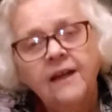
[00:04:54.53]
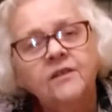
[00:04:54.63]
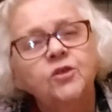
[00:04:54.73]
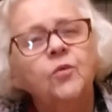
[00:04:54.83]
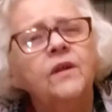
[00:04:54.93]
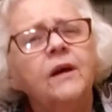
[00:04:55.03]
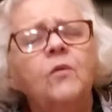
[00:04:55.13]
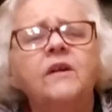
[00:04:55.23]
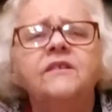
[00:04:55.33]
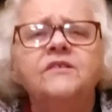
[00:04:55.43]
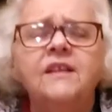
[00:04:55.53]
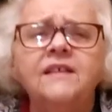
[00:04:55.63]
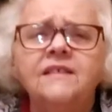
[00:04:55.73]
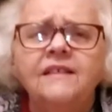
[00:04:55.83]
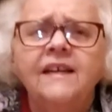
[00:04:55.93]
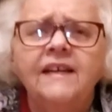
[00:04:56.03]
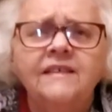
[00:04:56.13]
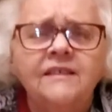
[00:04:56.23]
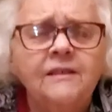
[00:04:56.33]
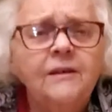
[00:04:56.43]
So, what I want to say today
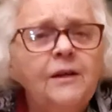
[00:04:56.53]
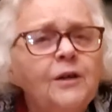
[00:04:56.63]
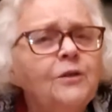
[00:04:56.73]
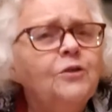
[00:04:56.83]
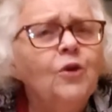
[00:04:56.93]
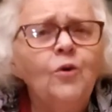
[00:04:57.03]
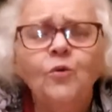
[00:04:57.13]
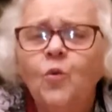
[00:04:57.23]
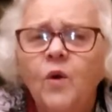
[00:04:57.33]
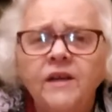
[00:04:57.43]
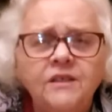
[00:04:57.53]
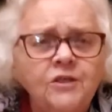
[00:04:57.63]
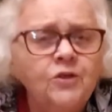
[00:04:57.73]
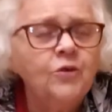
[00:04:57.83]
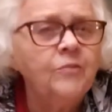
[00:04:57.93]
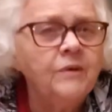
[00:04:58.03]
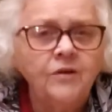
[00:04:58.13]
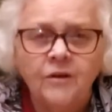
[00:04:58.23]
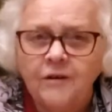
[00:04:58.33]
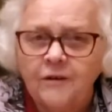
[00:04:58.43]
is don't waste your
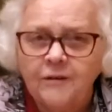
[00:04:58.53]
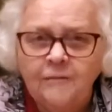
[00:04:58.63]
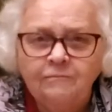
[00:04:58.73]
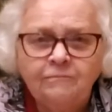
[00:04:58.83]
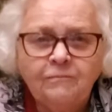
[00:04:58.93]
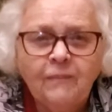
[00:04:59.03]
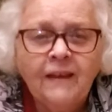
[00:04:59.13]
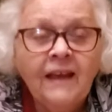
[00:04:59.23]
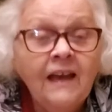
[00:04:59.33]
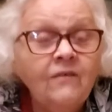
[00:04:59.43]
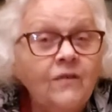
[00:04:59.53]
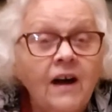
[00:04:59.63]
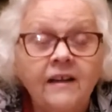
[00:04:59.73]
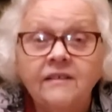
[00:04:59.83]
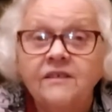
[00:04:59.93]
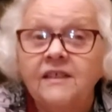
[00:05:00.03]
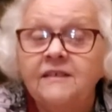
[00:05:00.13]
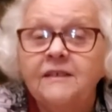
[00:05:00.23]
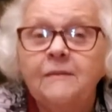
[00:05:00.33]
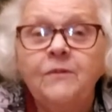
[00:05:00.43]
miracle. If God has
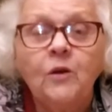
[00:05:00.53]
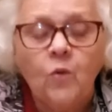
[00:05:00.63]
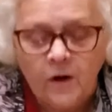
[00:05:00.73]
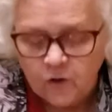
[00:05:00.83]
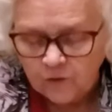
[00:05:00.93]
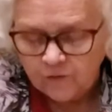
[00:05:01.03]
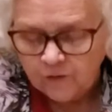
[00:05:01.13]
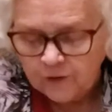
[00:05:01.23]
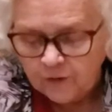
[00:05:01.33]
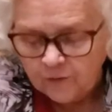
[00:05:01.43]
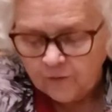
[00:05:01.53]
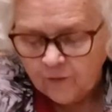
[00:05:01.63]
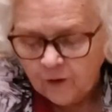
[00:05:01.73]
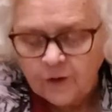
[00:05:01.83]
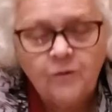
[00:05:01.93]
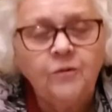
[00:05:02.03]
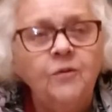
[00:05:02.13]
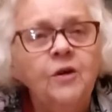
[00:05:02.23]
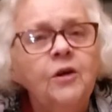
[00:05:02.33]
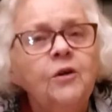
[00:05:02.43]
done something wonderful for
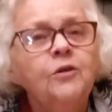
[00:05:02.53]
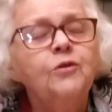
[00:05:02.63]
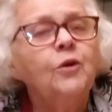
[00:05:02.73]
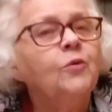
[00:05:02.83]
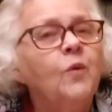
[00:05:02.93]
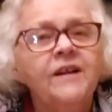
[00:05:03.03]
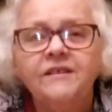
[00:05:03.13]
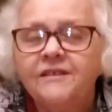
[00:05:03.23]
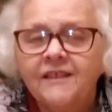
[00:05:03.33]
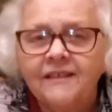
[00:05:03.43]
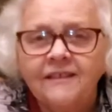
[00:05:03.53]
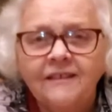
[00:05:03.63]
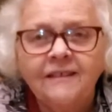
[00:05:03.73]
you, don't waste it.